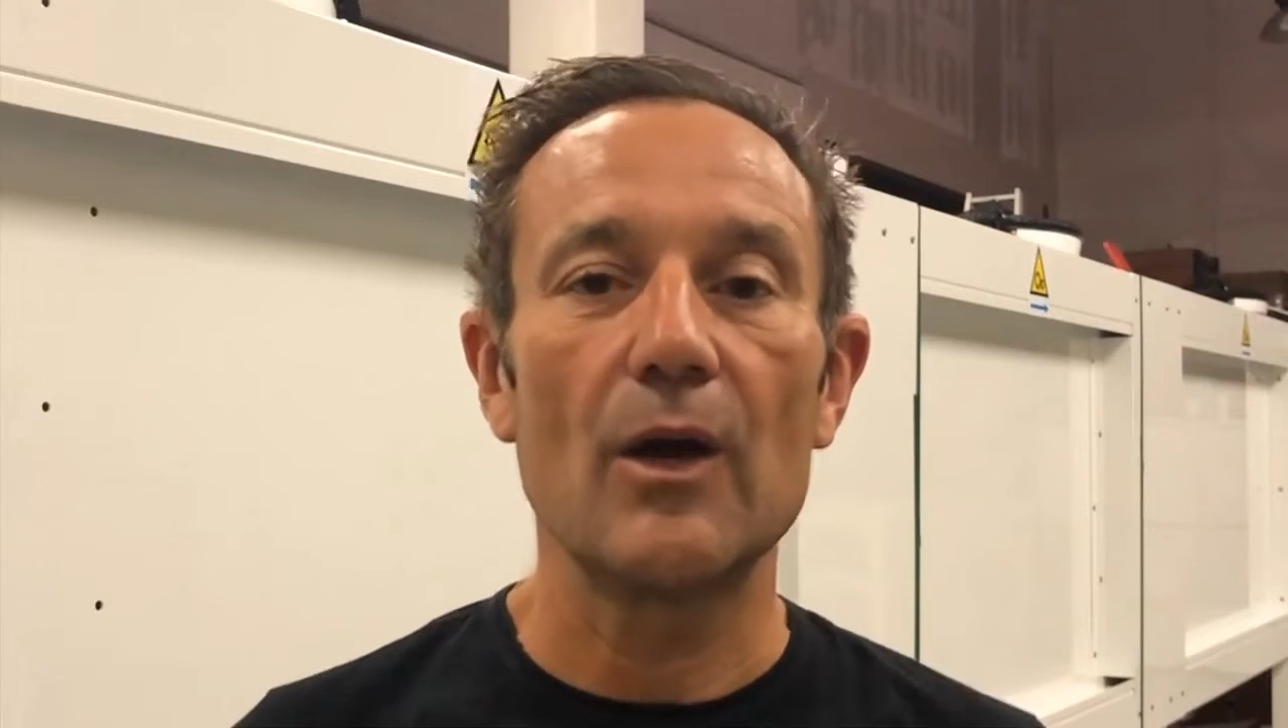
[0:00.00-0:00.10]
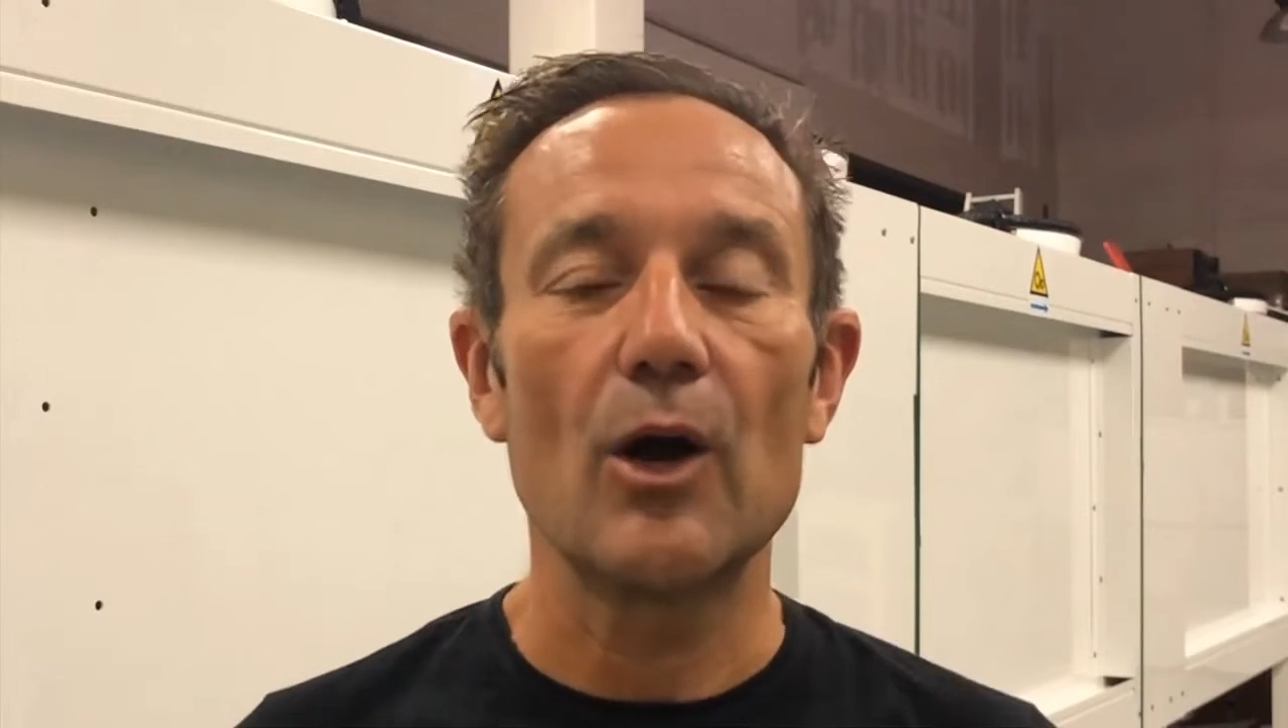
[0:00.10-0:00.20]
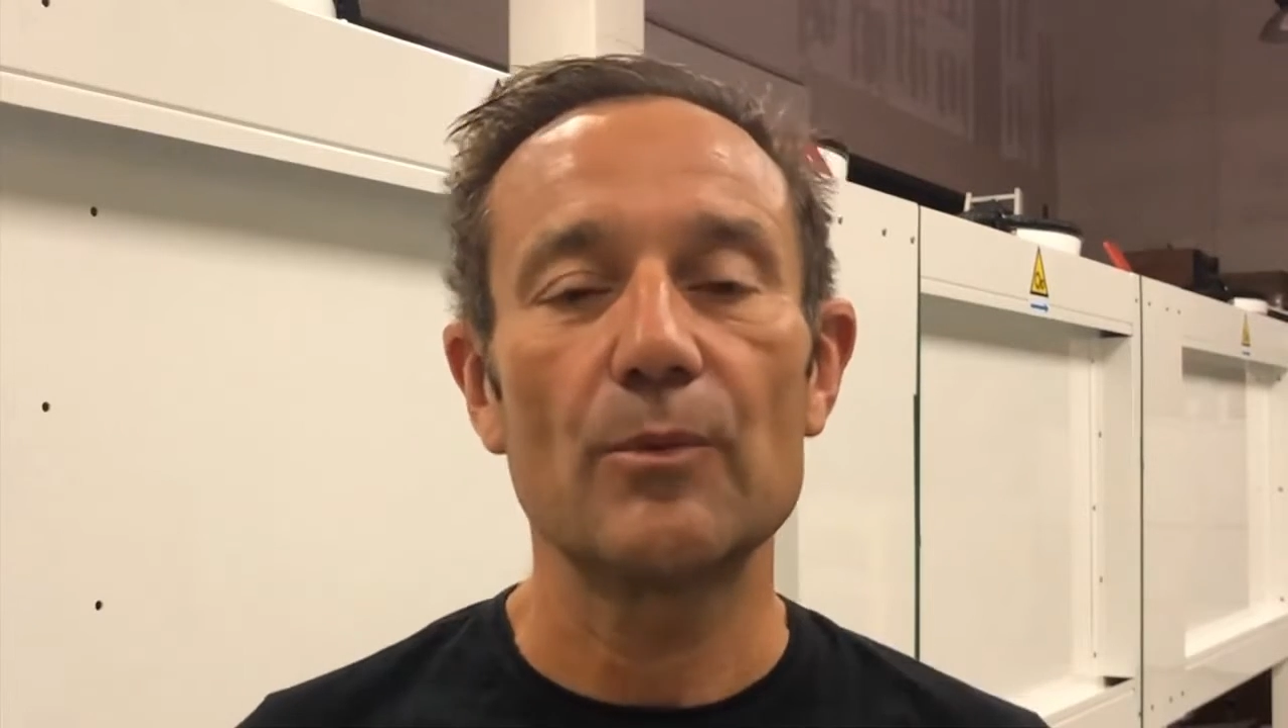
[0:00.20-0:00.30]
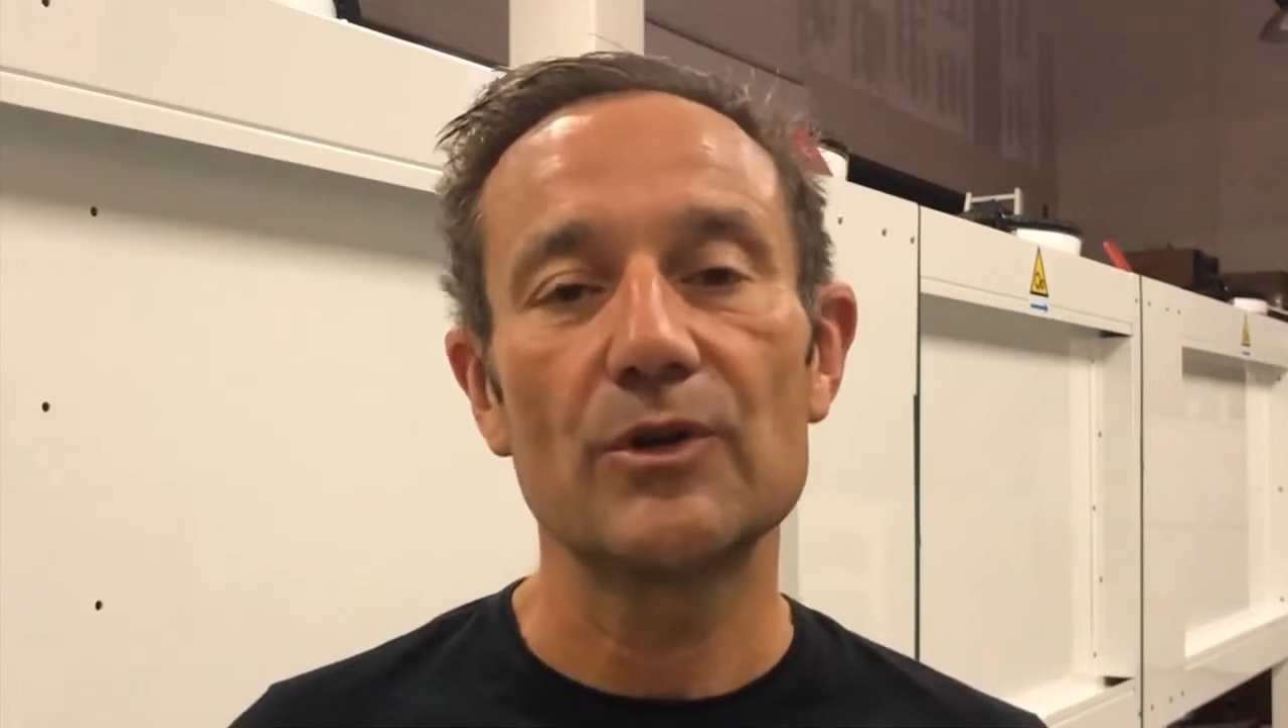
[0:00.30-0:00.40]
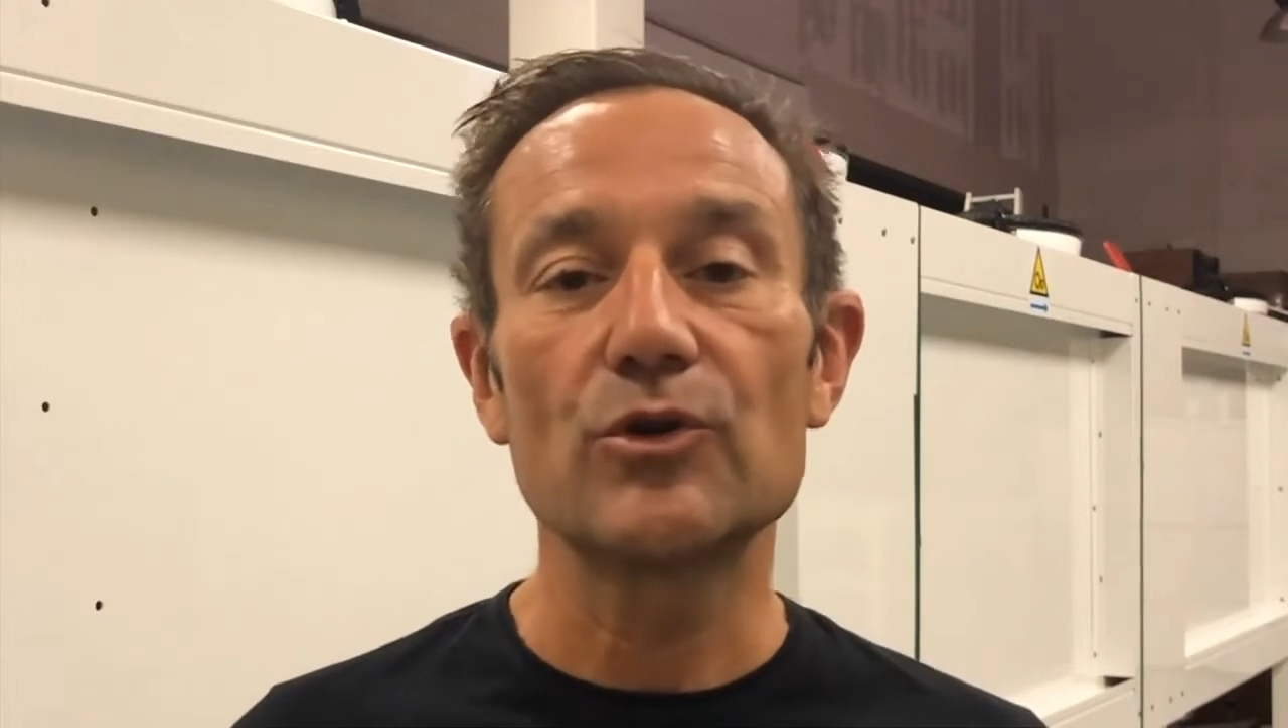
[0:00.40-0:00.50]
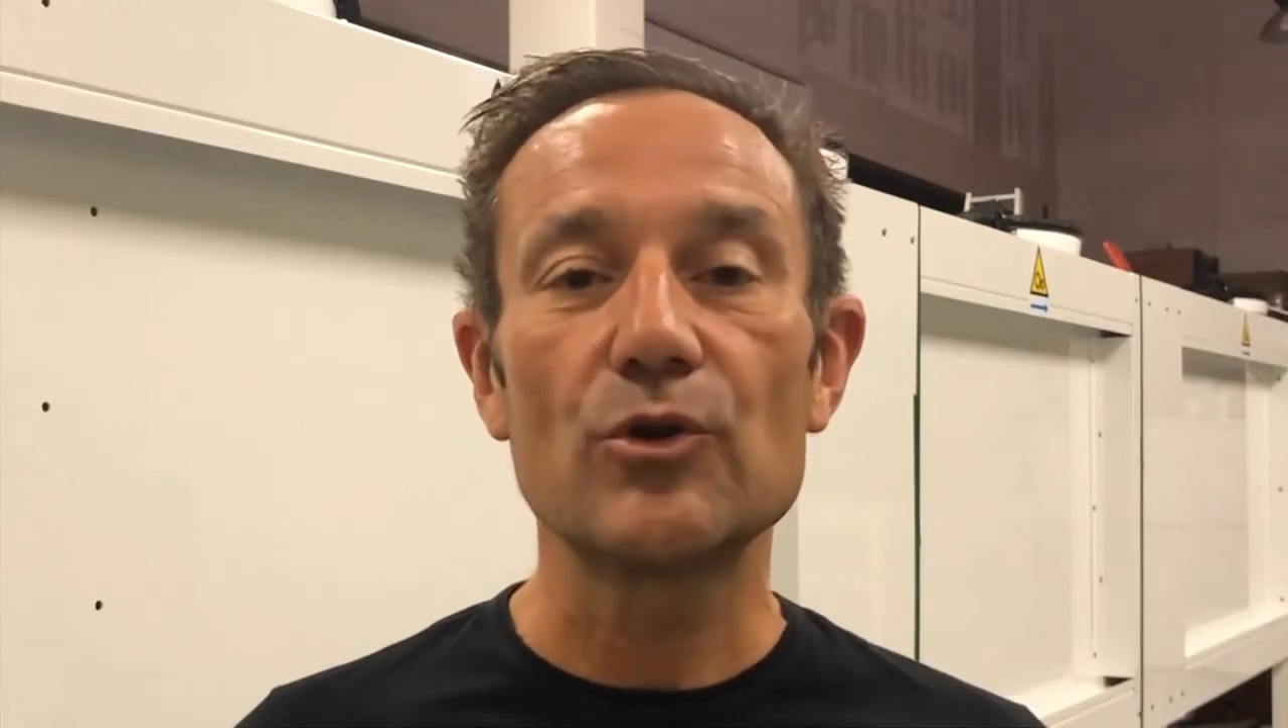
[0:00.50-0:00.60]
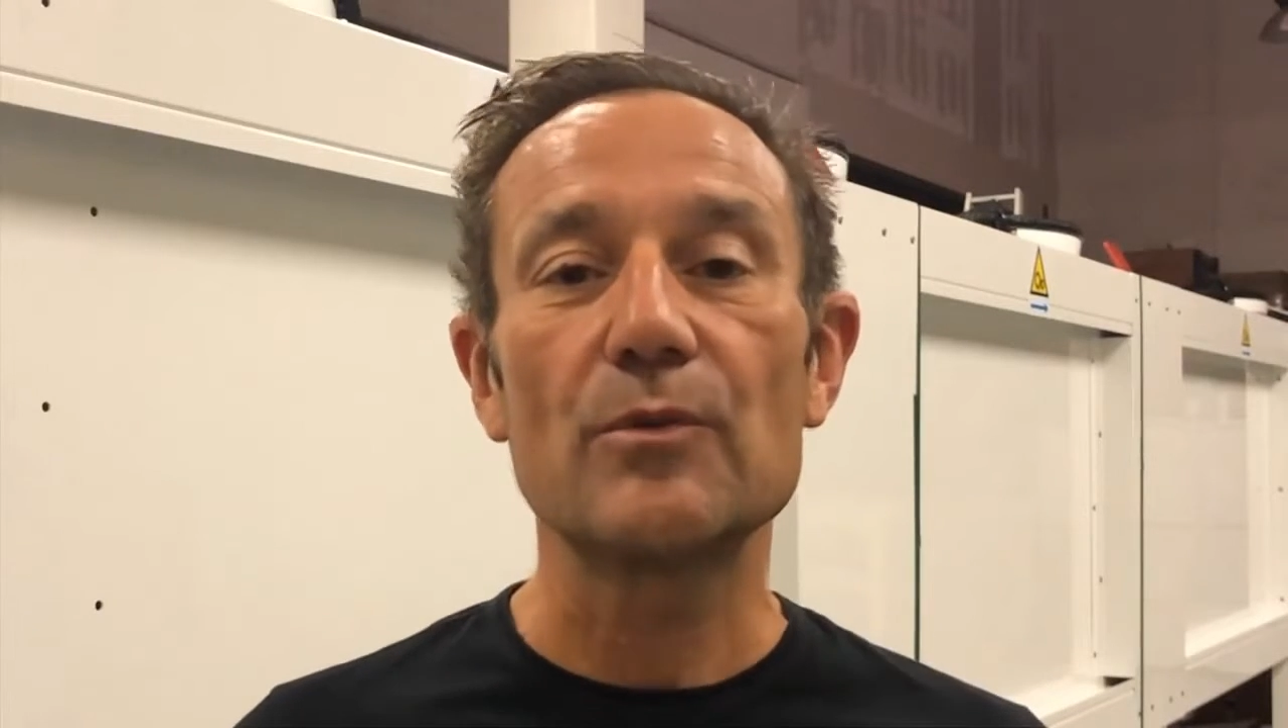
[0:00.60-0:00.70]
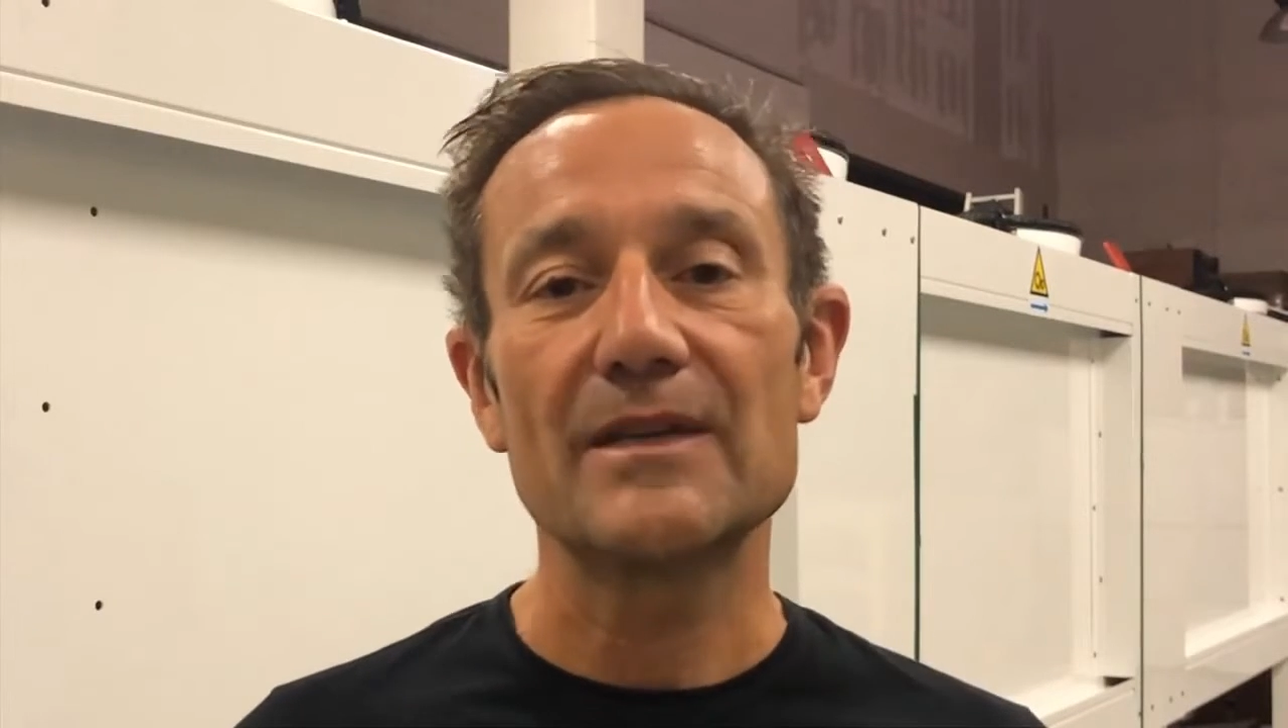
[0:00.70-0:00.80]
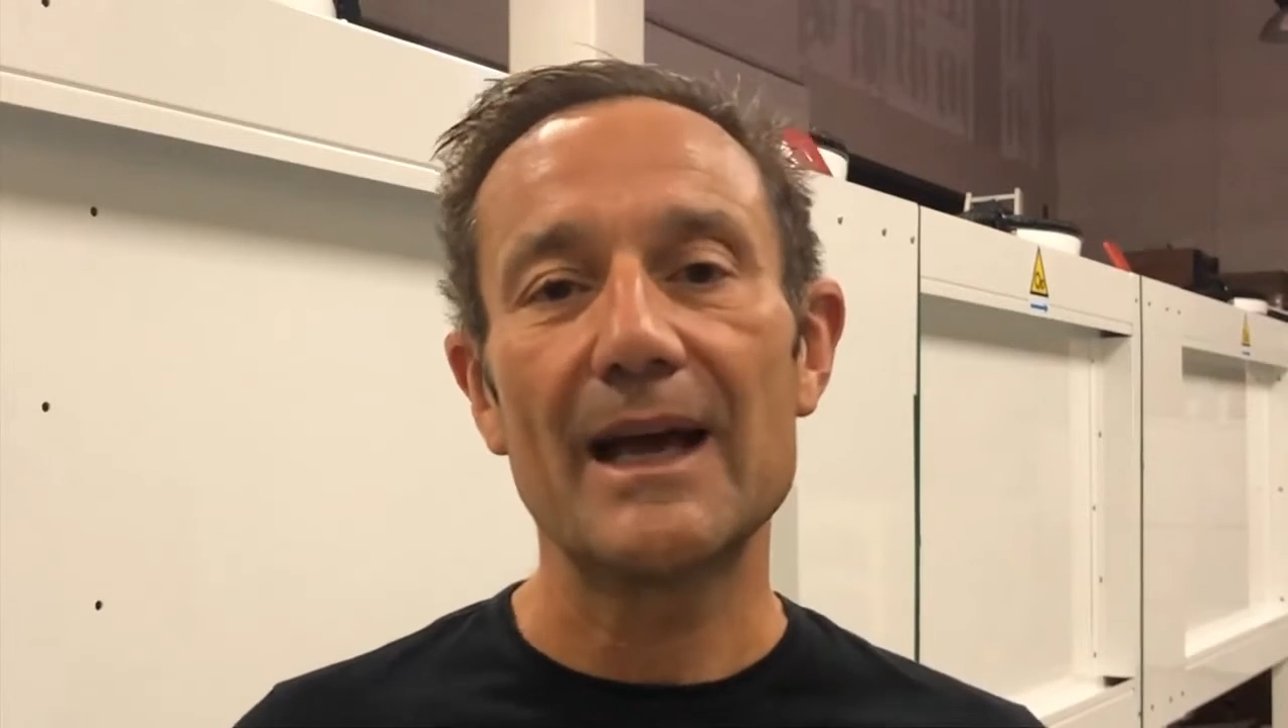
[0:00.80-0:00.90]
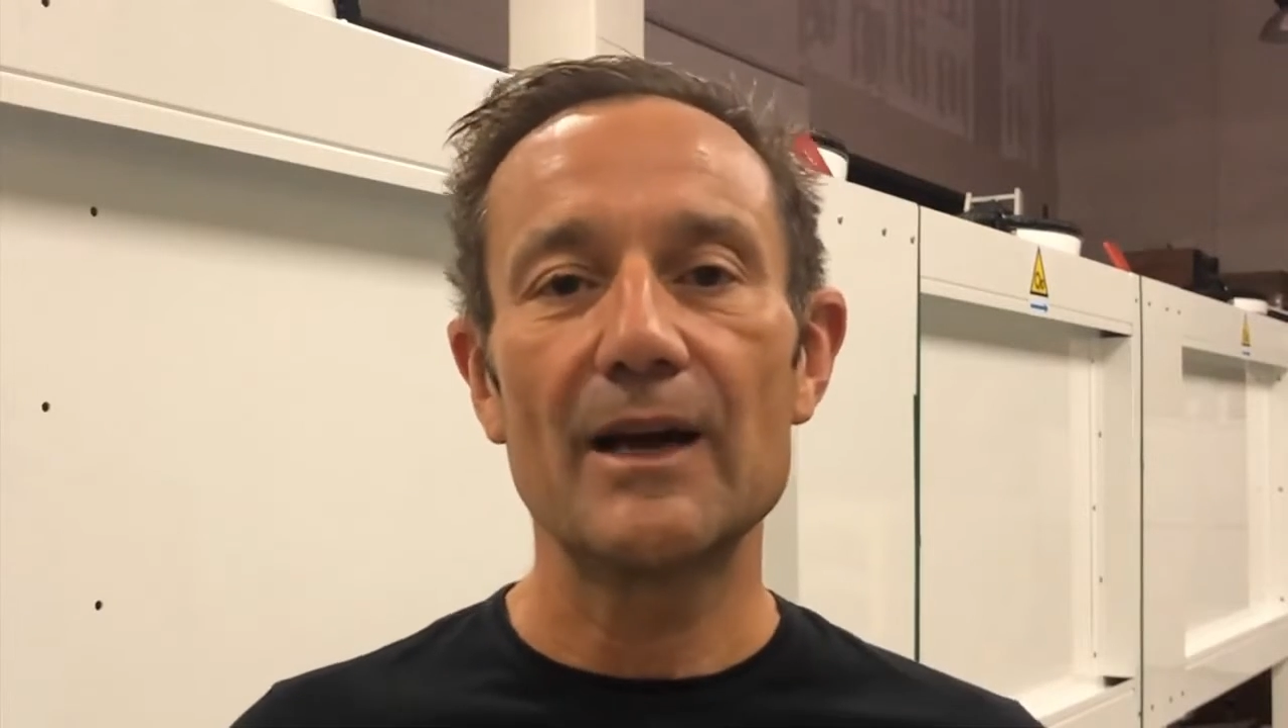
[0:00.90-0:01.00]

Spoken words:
copper tubes